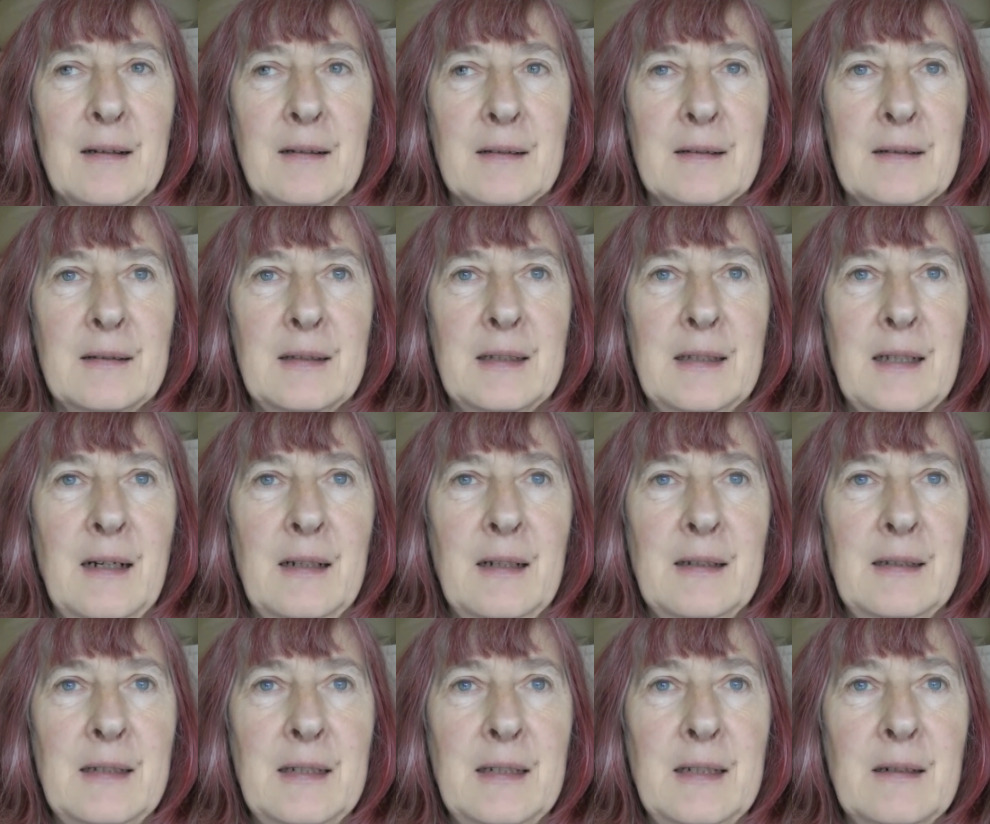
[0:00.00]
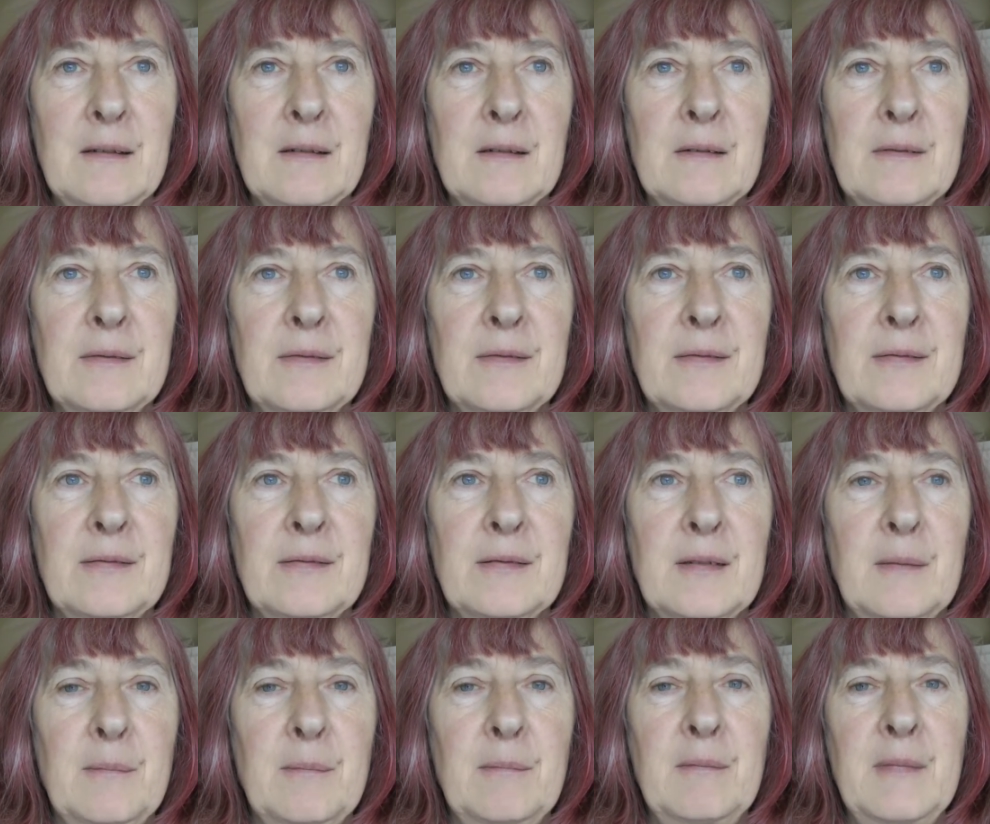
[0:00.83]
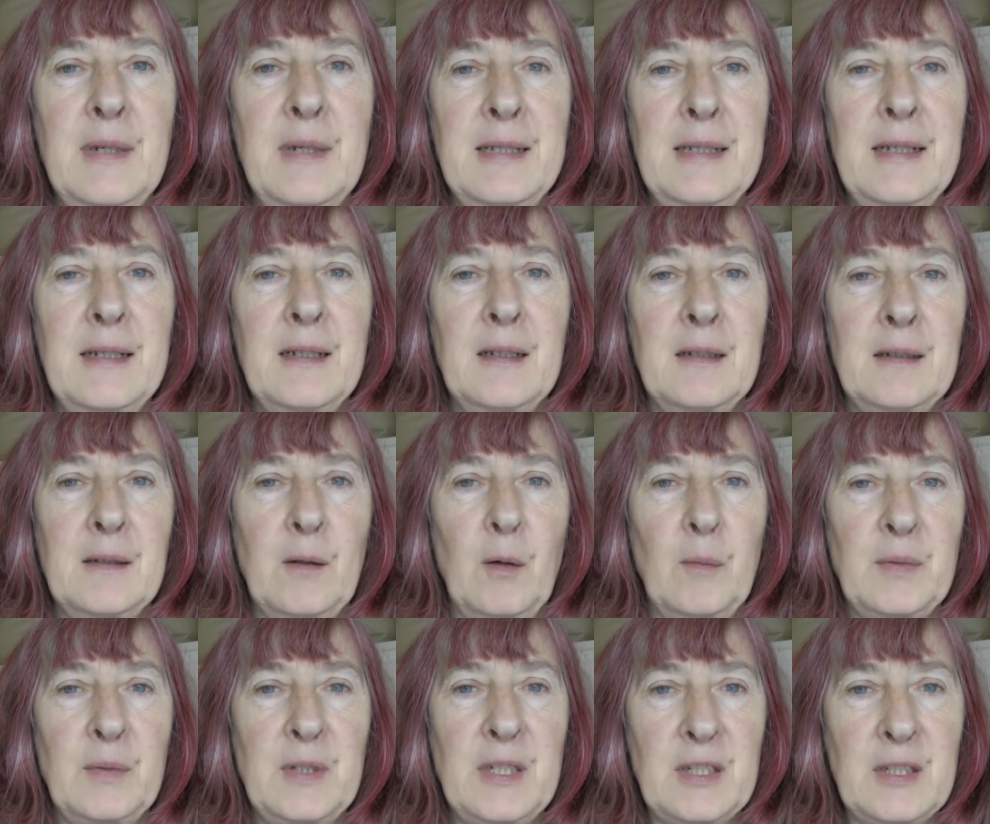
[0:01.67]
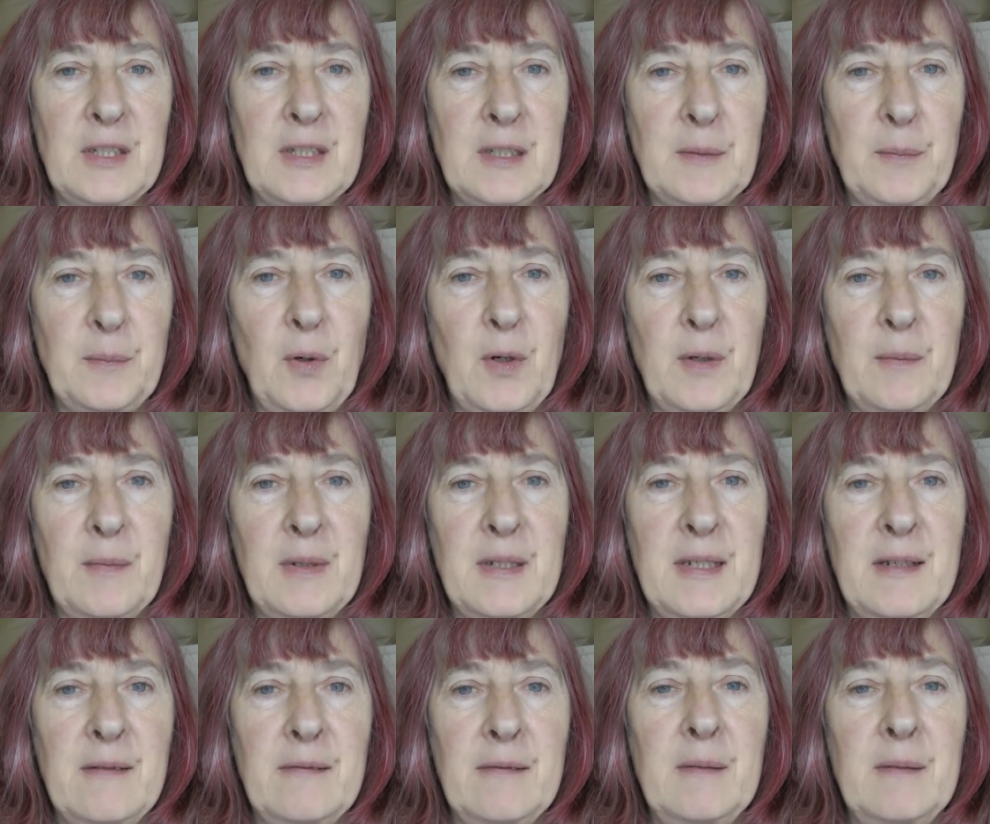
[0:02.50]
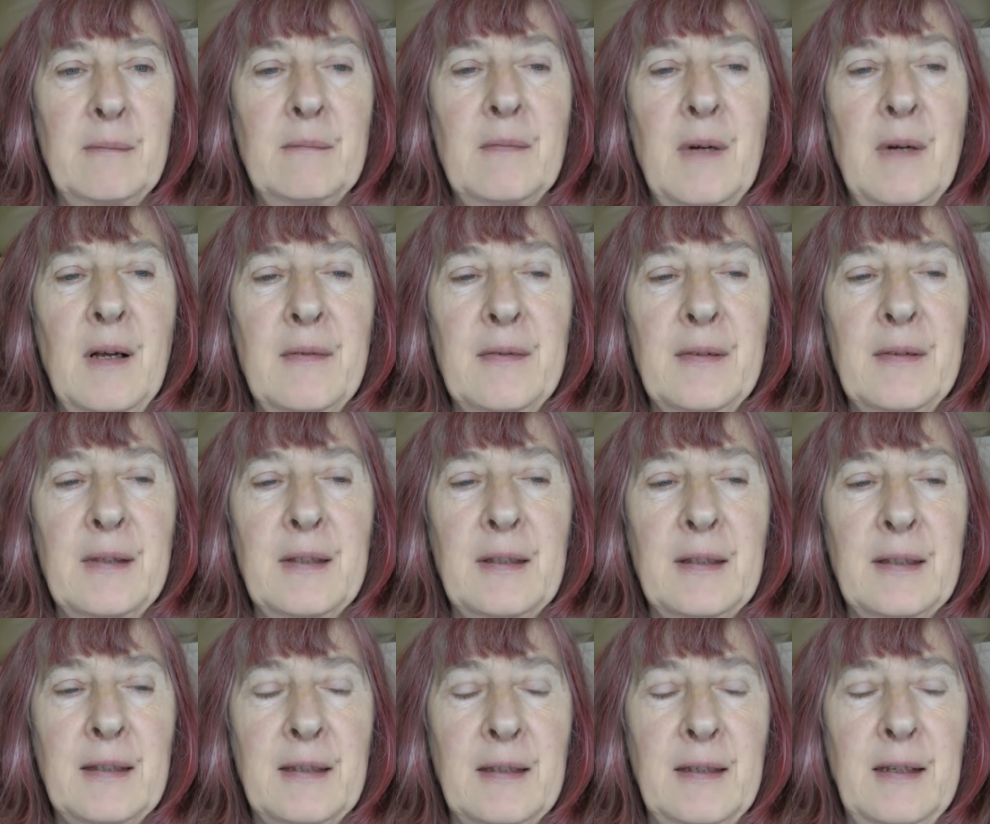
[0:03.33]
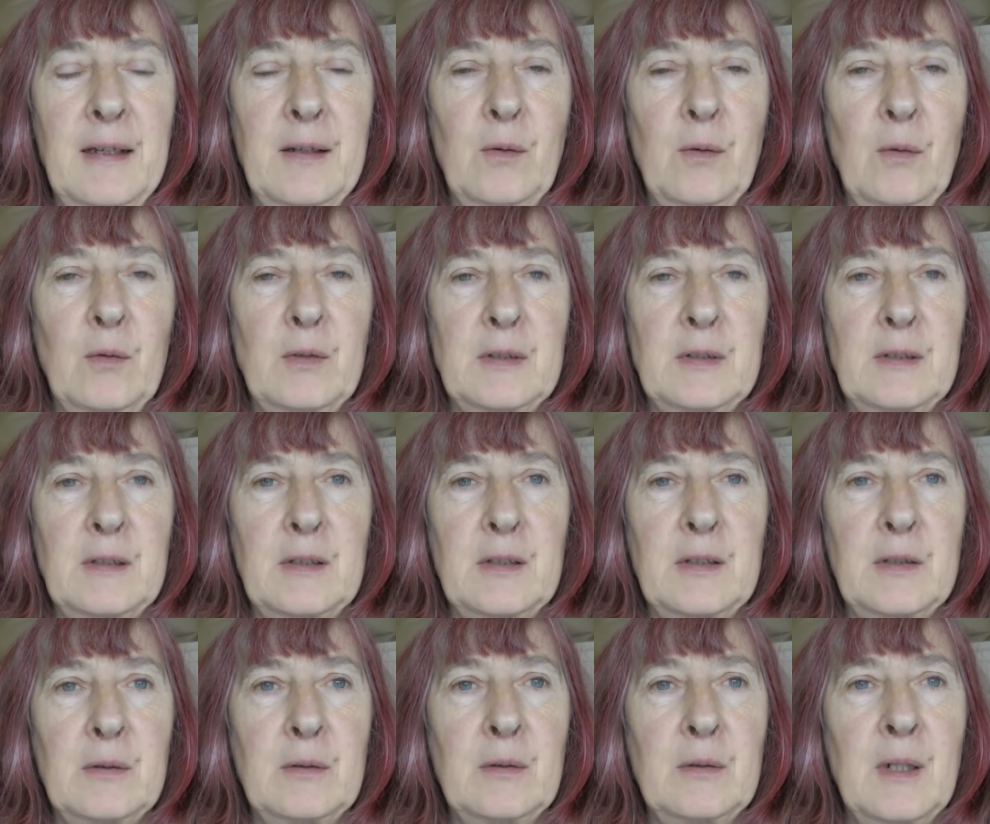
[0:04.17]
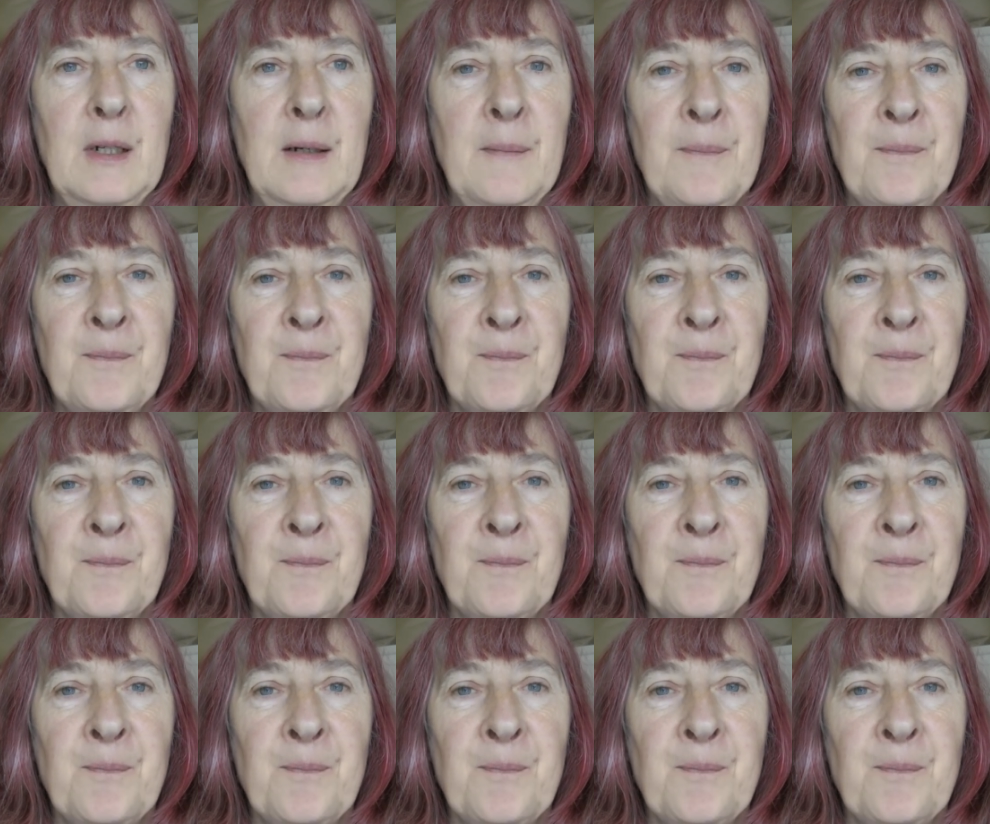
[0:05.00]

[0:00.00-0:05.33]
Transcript: the idea of making an optician's appointment every month in order to